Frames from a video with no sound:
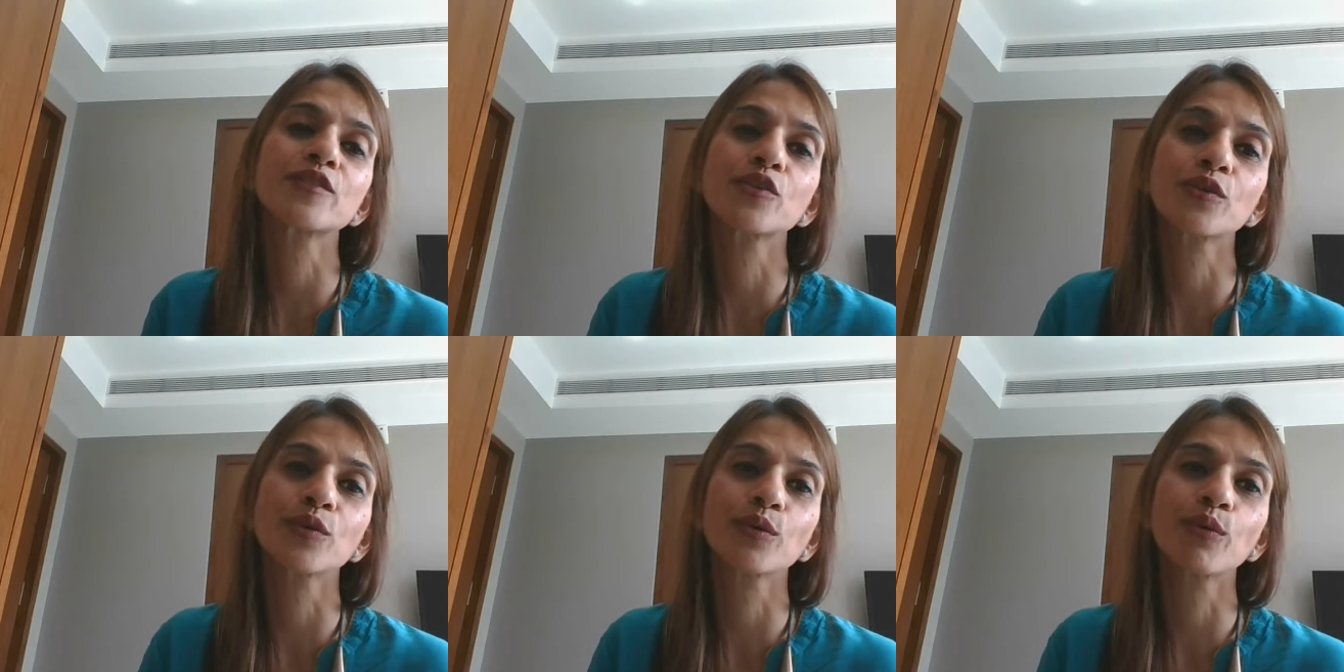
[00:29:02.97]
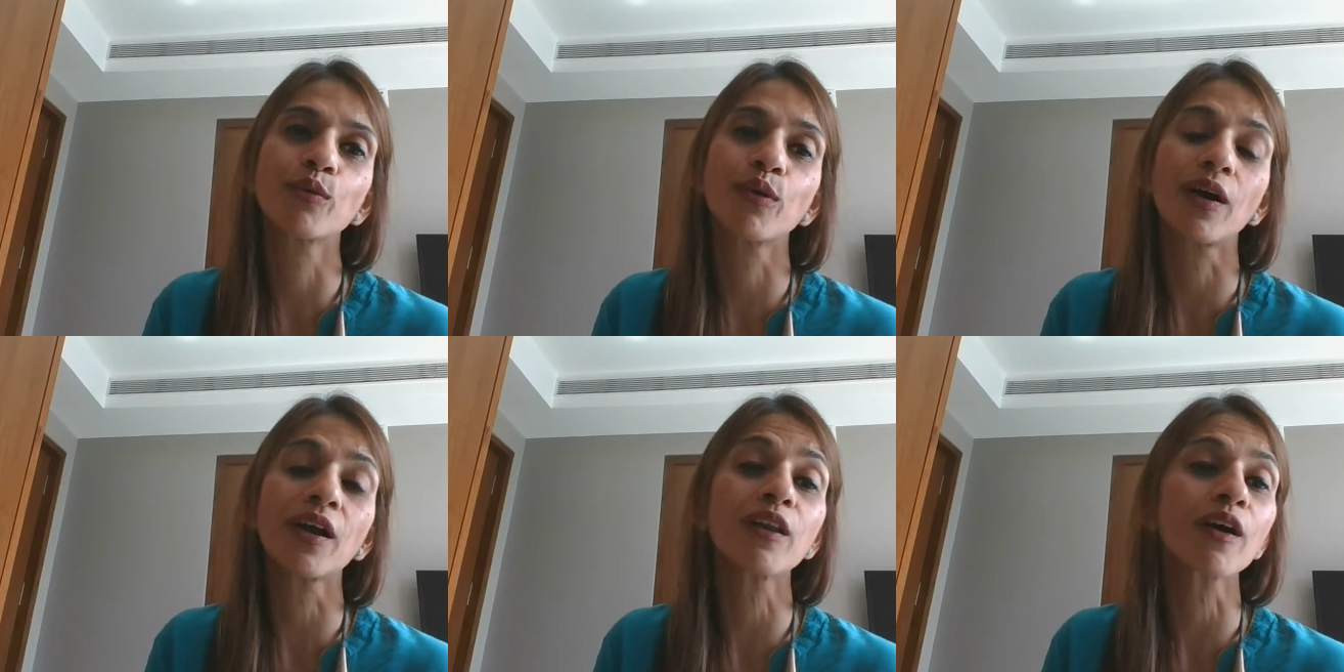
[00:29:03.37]
it gives
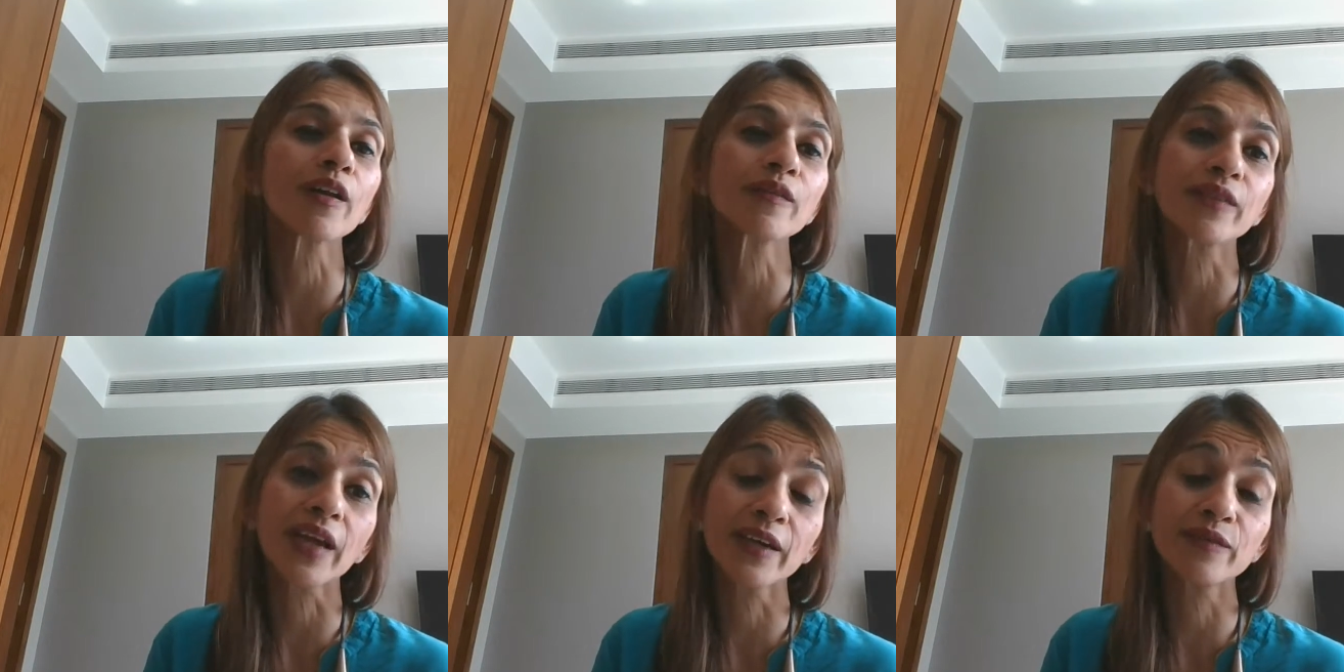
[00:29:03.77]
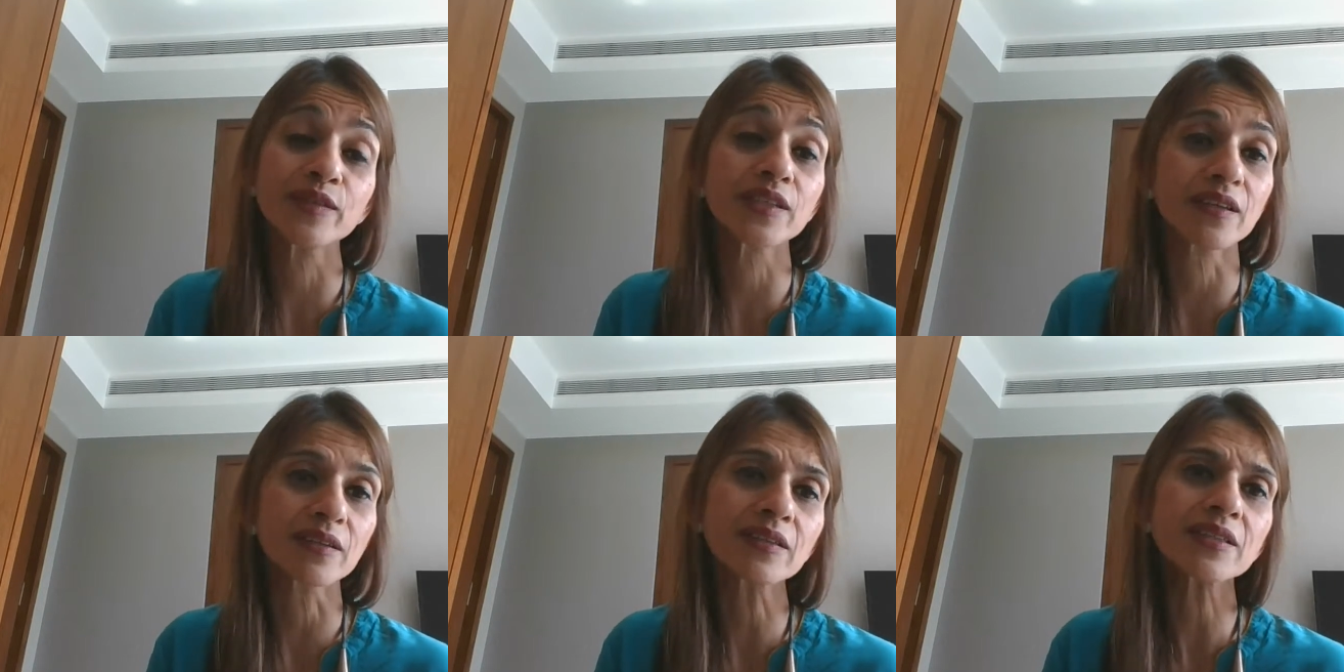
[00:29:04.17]
you a lot of
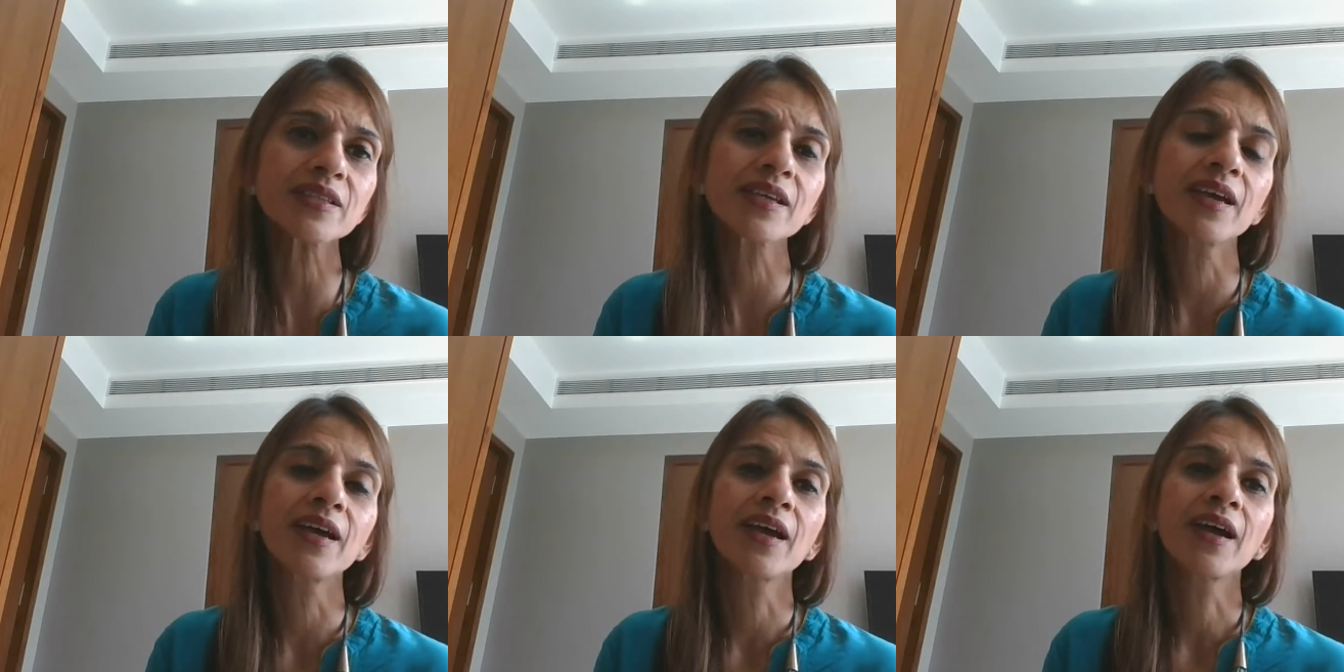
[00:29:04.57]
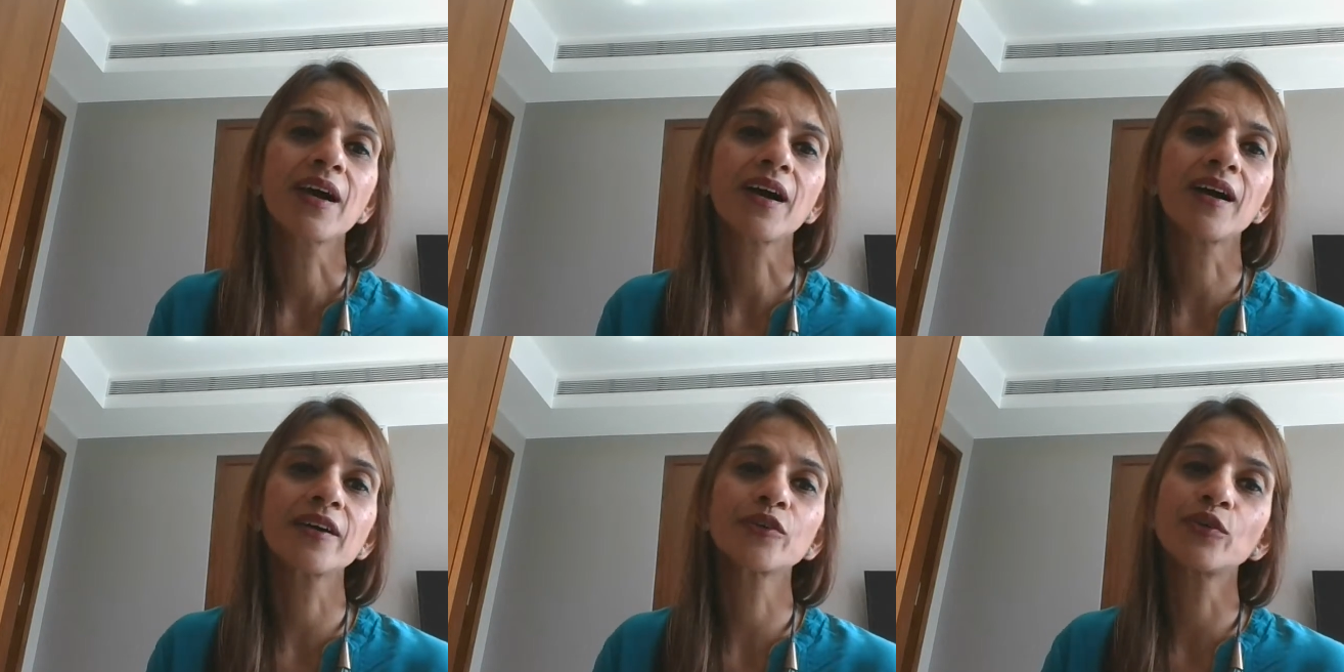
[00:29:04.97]
life skills.
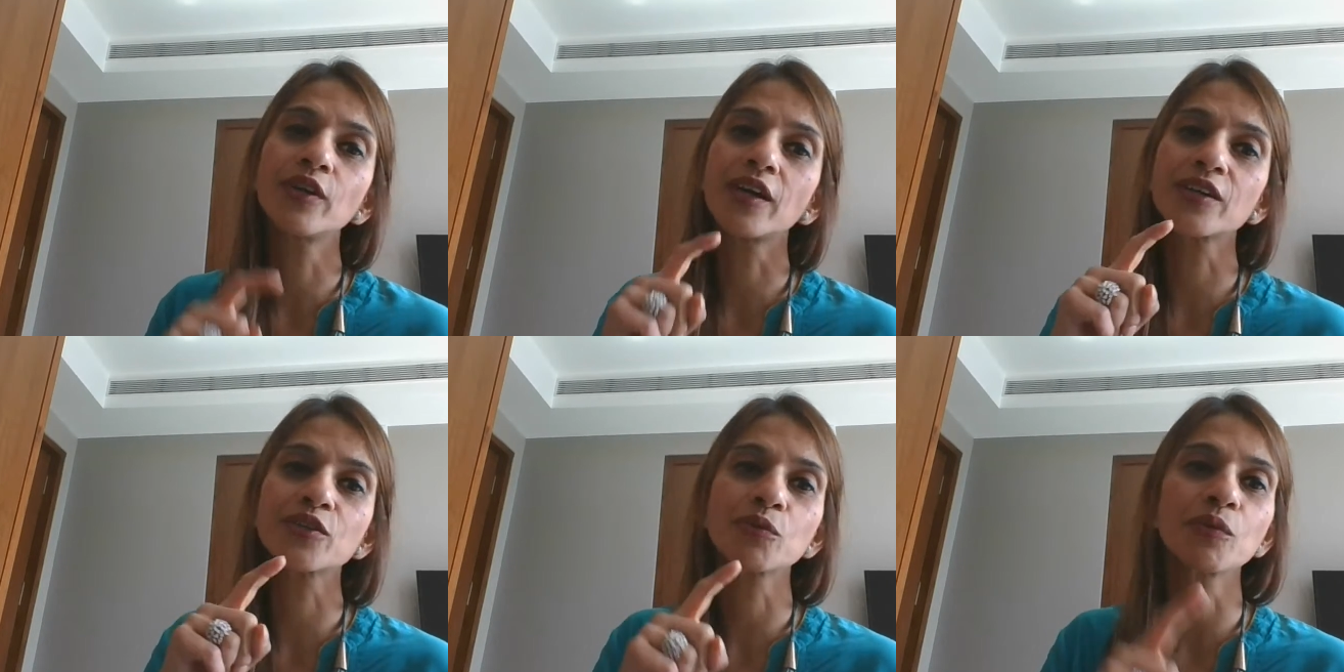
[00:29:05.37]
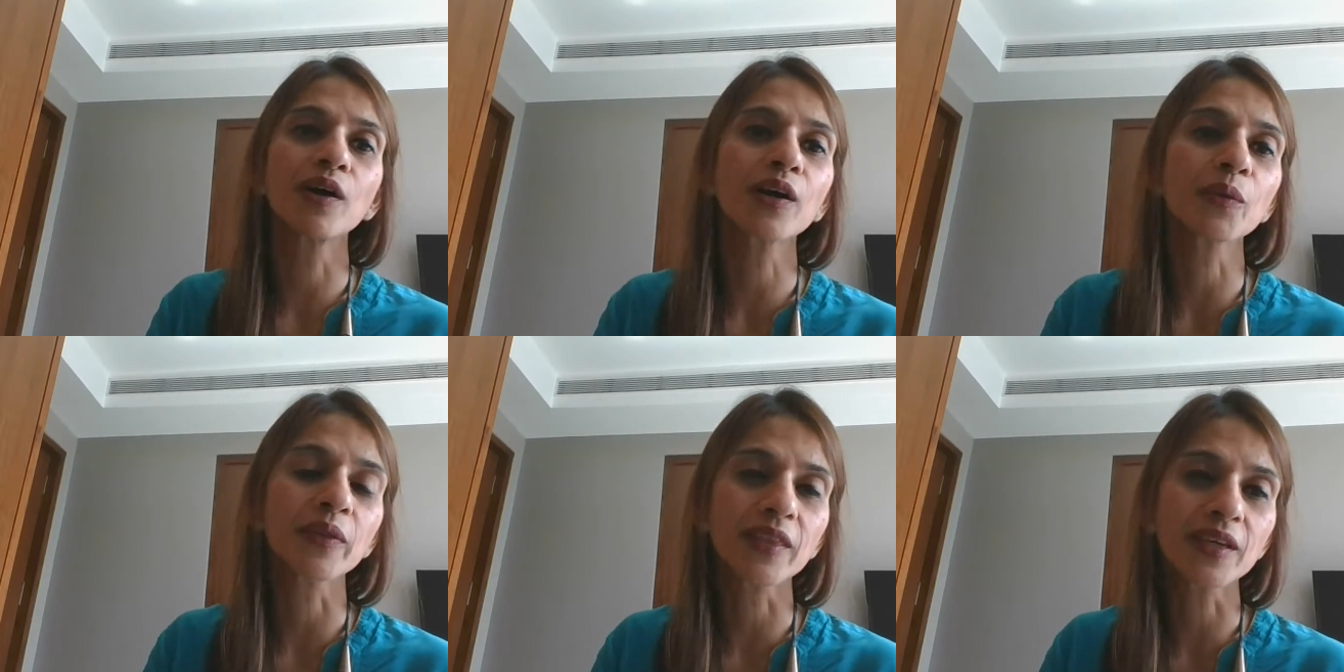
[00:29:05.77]
You learn to
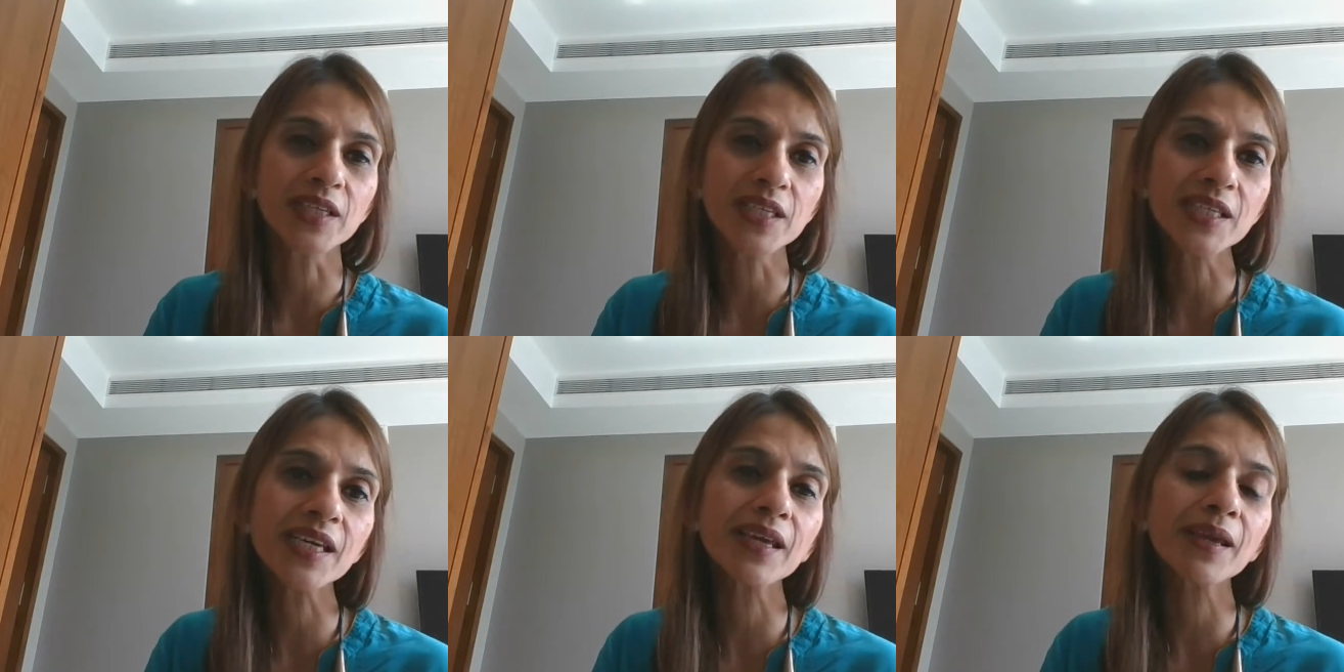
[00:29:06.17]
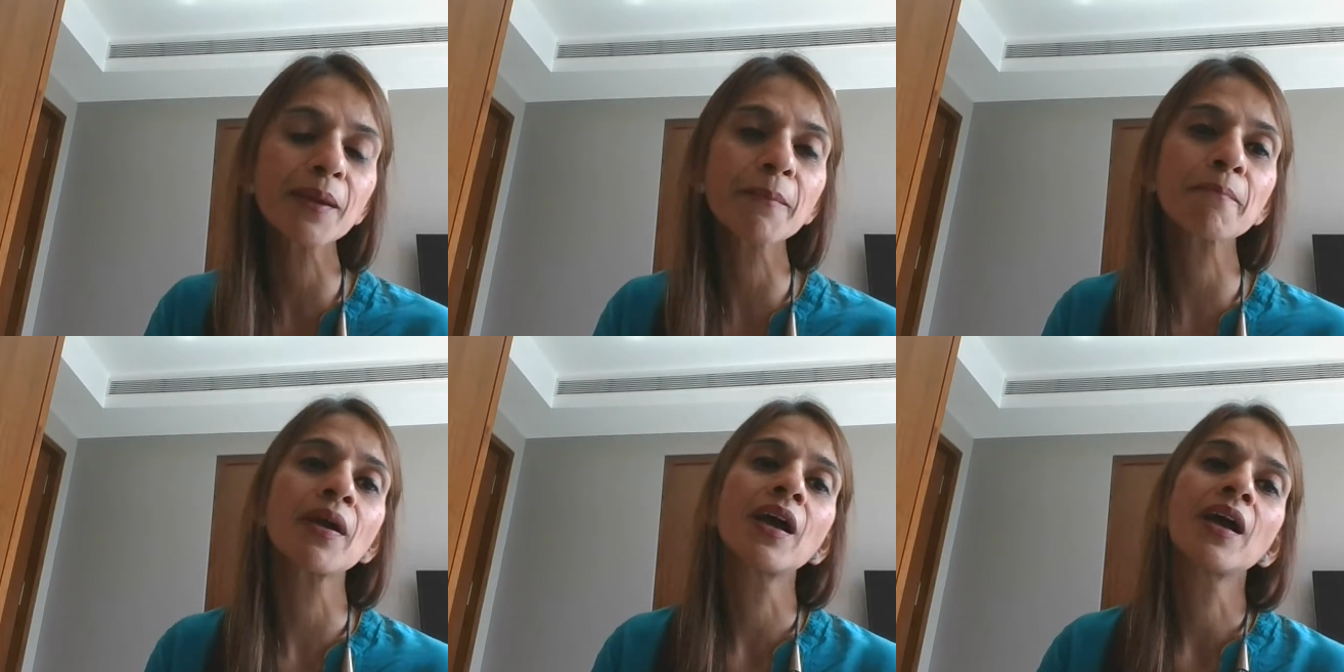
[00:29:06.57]
work with a
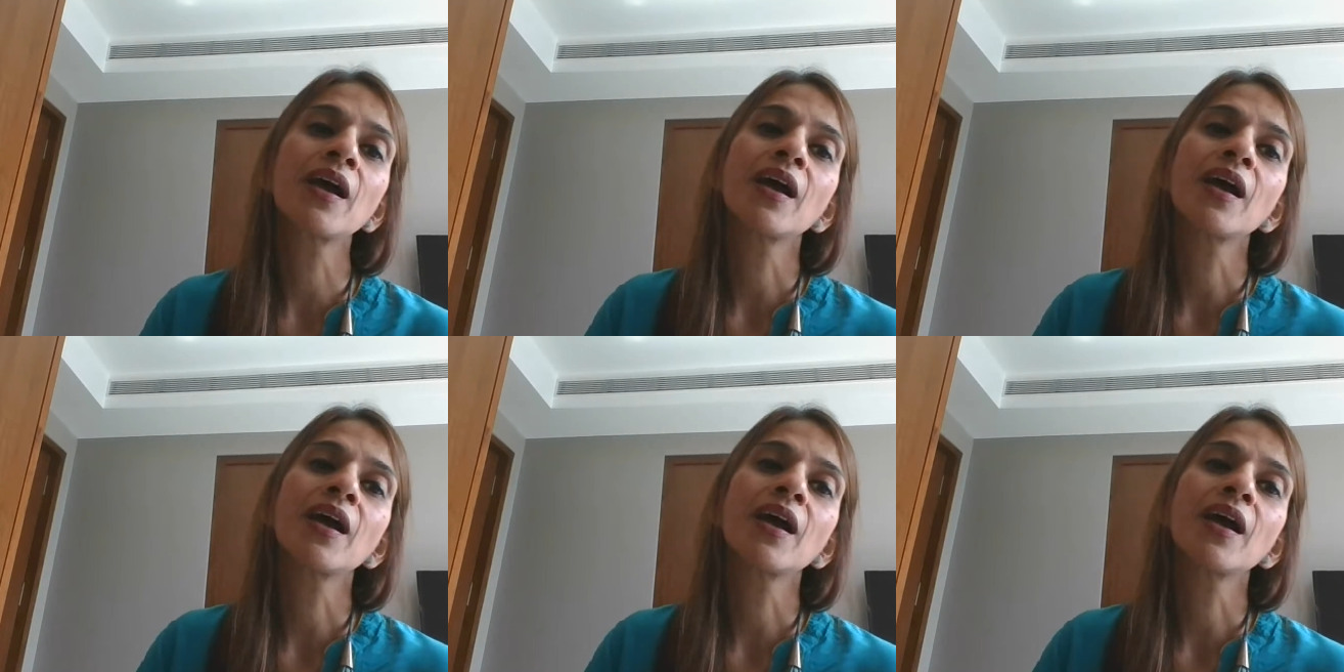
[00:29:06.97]
team.